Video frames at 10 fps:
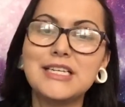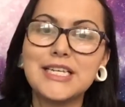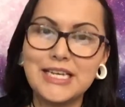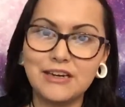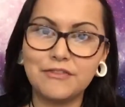to
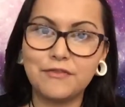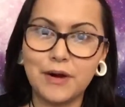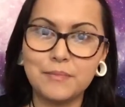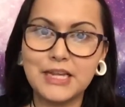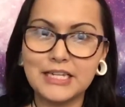hear
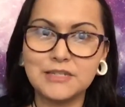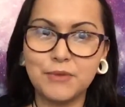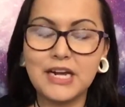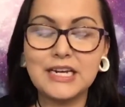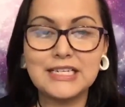from that
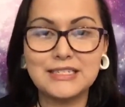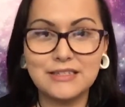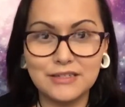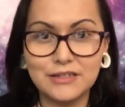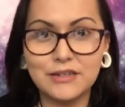spread is
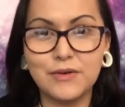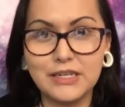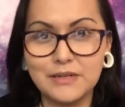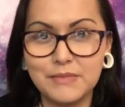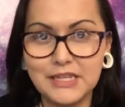still
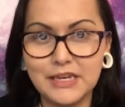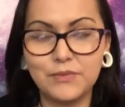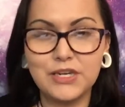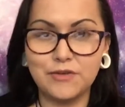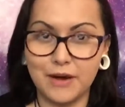going to be there
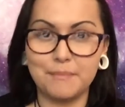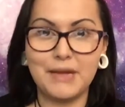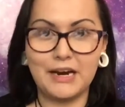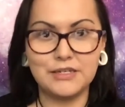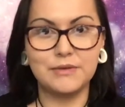when you come
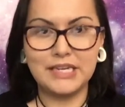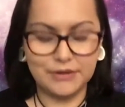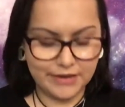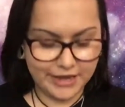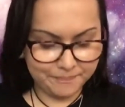back to it,
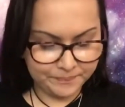okay?